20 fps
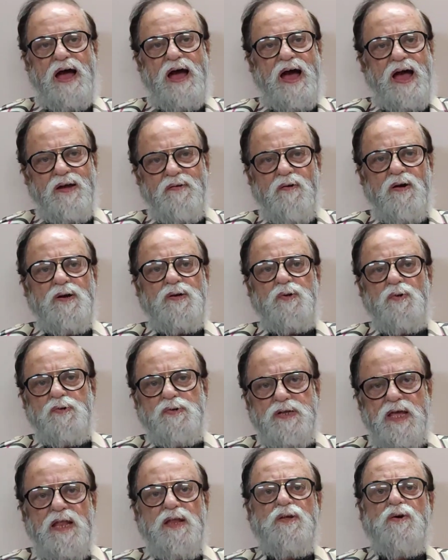I want
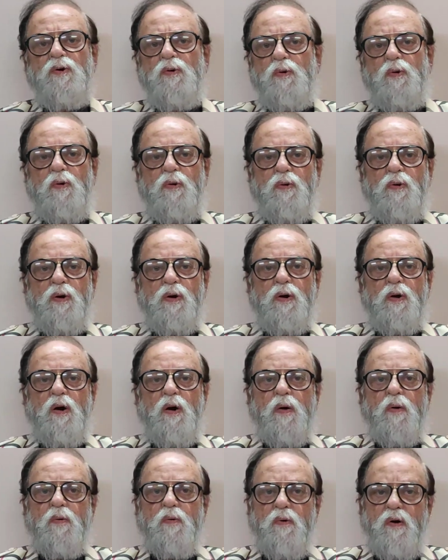to tell you
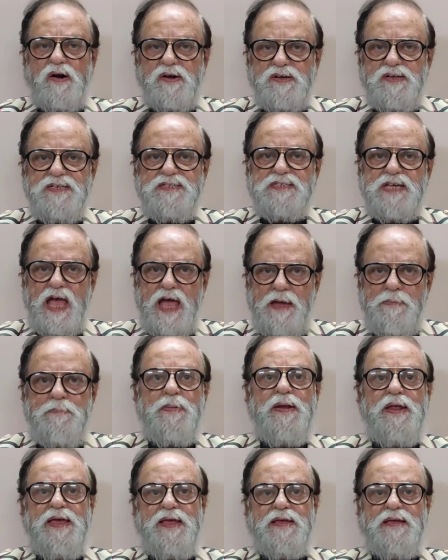what is
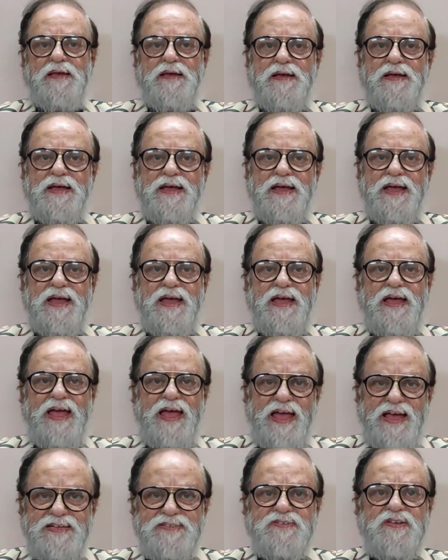happening
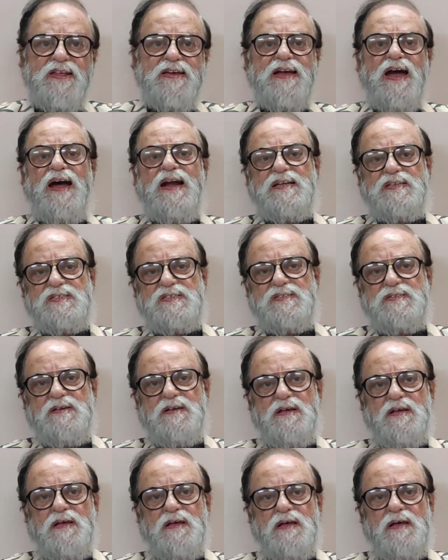as
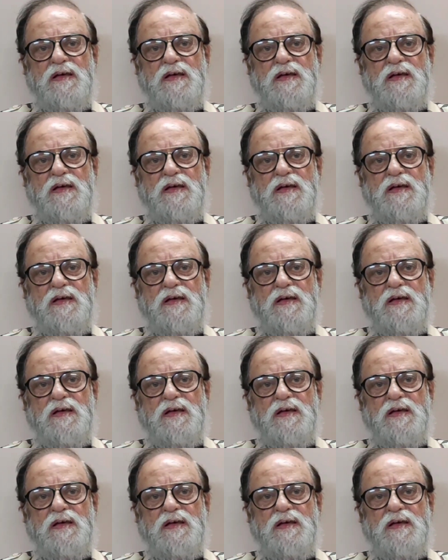regards